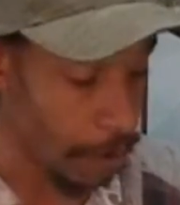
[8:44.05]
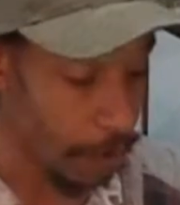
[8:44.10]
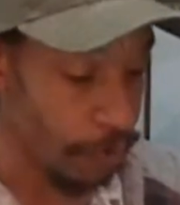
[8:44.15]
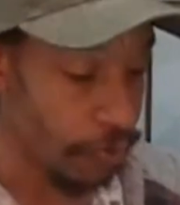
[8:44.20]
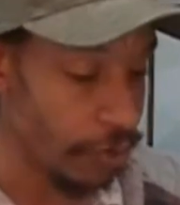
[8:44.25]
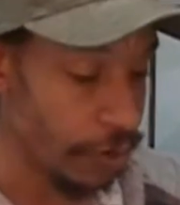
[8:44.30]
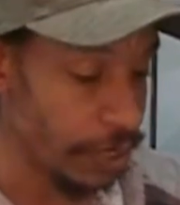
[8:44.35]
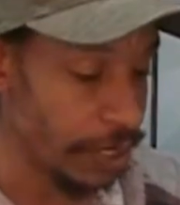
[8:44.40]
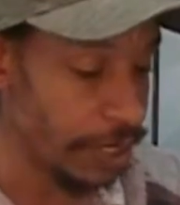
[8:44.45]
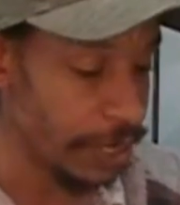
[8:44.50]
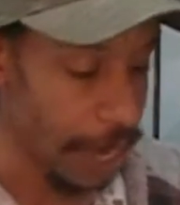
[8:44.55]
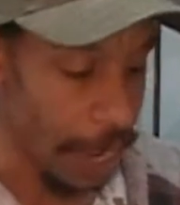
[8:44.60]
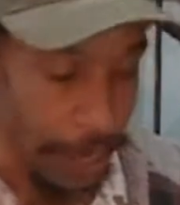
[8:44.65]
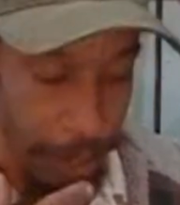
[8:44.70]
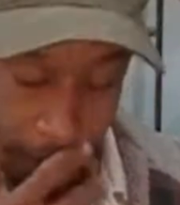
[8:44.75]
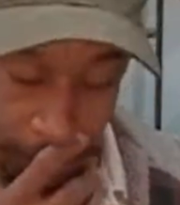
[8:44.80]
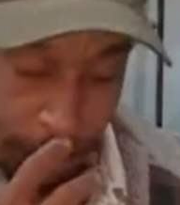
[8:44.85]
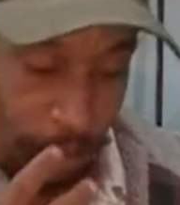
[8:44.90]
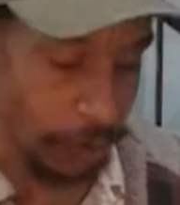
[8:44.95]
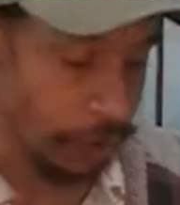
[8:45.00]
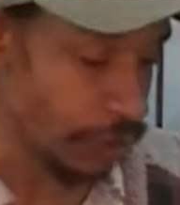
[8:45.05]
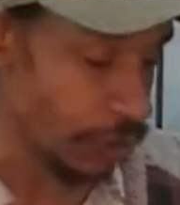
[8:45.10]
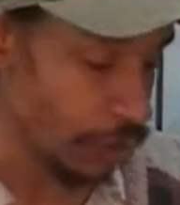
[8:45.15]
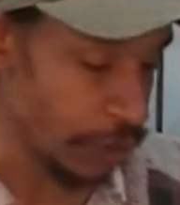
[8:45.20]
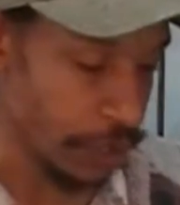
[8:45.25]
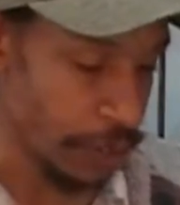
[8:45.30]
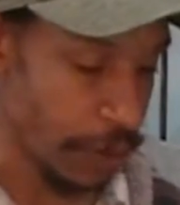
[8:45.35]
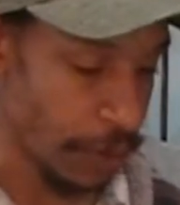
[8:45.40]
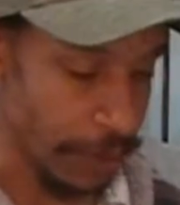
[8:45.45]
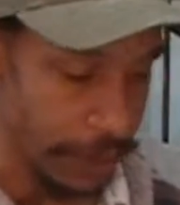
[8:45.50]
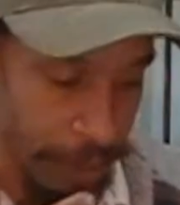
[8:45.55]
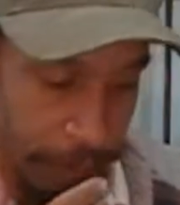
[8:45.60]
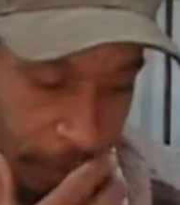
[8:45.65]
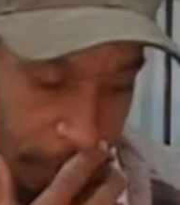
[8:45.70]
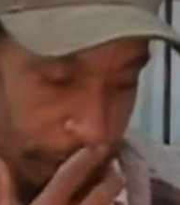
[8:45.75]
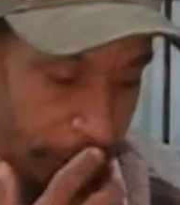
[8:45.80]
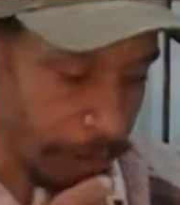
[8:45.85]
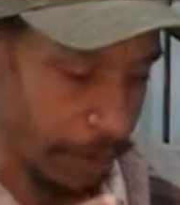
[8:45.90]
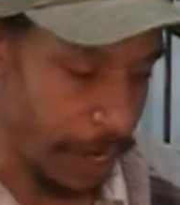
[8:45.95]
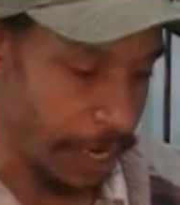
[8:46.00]
Pretty solid. Yo-Zuri is always a
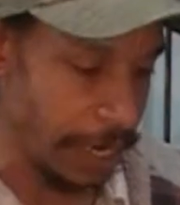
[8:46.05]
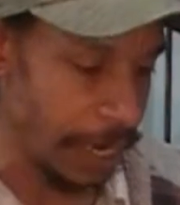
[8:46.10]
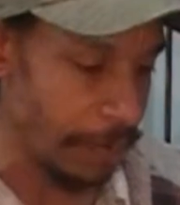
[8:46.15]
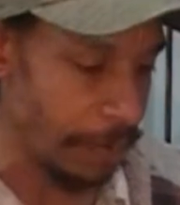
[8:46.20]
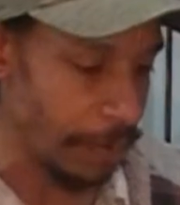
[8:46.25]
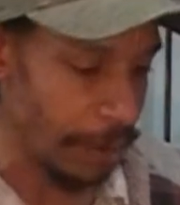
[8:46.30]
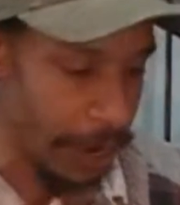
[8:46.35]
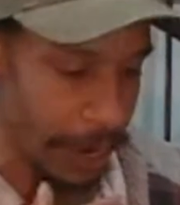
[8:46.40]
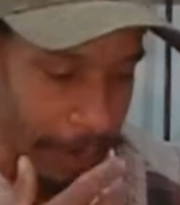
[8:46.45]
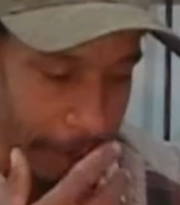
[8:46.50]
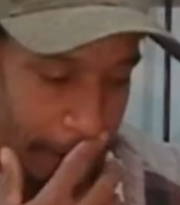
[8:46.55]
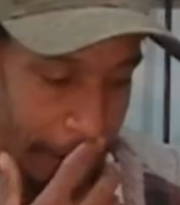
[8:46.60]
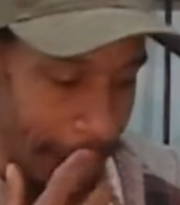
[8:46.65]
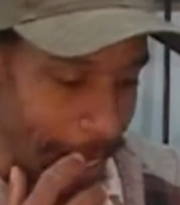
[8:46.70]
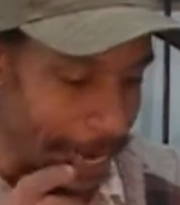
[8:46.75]
great name brand.